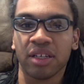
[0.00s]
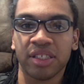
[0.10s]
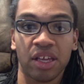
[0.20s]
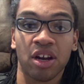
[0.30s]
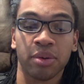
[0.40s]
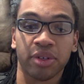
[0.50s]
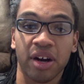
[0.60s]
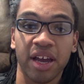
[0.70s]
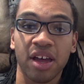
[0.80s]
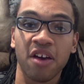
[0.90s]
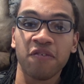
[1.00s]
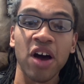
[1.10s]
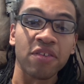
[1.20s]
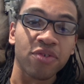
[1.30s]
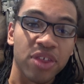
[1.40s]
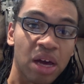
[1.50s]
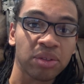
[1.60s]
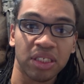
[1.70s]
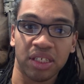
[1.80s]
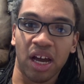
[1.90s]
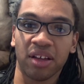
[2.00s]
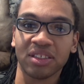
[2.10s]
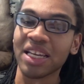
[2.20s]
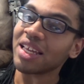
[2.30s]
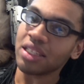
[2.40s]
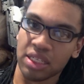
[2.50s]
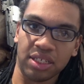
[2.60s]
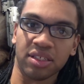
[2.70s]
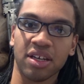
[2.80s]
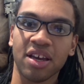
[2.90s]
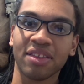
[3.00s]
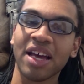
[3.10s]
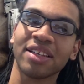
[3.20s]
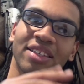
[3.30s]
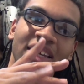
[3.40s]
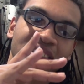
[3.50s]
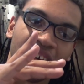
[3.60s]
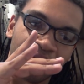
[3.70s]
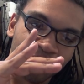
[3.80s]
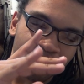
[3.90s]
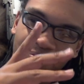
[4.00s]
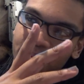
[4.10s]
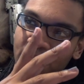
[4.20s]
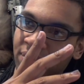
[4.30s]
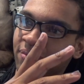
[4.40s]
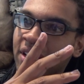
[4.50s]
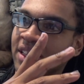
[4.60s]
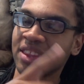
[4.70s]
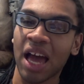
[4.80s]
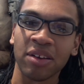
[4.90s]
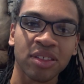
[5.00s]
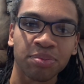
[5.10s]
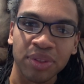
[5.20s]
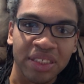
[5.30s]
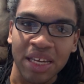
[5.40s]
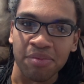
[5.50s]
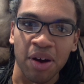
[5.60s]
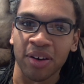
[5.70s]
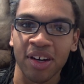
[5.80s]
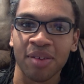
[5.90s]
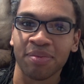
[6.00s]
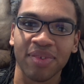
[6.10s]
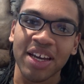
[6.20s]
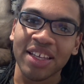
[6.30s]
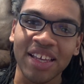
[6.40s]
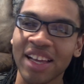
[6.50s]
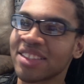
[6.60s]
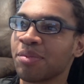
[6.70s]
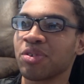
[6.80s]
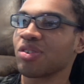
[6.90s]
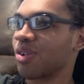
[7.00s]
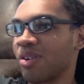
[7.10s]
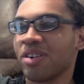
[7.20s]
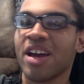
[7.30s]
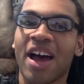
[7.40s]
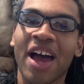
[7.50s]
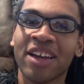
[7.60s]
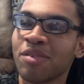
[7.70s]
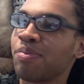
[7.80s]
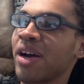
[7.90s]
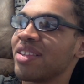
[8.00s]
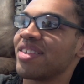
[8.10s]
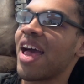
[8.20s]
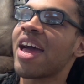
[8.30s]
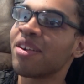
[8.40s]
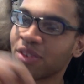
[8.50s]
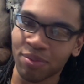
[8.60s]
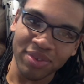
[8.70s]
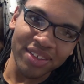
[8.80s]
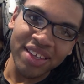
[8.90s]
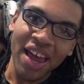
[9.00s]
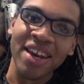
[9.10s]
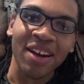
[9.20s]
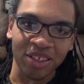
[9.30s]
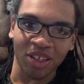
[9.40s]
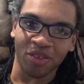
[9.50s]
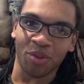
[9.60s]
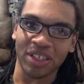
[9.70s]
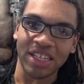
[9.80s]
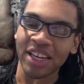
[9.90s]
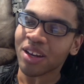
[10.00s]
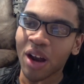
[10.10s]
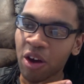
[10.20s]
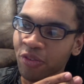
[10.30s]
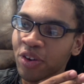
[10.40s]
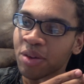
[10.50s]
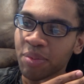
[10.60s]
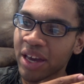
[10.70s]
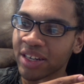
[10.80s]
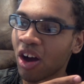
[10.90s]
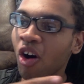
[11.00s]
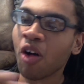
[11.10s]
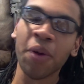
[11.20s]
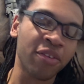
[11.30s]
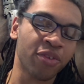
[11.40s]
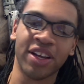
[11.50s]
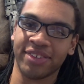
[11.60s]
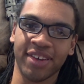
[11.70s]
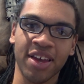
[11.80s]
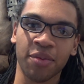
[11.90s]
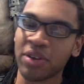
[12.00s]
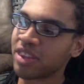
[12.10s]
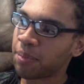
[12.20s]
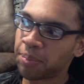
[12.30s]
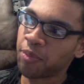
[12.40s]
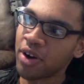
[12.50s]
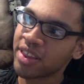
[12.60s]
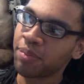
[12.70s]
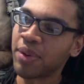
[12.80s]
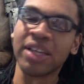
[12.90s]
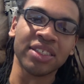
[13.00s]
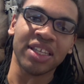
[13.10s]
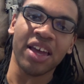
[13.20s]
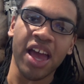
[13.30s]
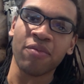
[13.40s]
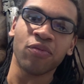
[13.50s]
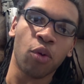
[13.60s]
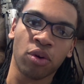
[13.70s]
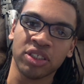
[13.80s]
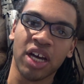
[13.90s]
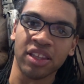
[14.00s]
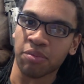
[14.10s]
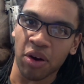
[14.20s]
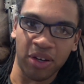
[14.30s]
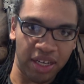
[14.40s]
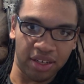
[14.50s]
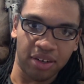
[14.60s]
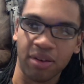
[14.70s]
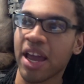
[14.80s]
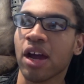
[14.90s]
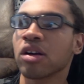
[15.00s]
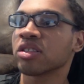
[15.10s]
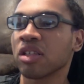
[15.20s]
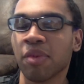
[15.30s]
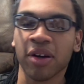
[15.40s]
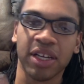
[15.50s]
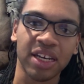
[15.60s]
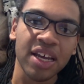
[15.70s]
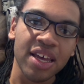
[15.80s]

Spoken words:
Sailing Arms Gray, $5,000 at least. That's a, what, fucking 1,000% markup? That's absurd. I could buy 10 of them. 10 airsoft ones. I could outfit all my friends with one of the best M4s on the market, ARs on the market,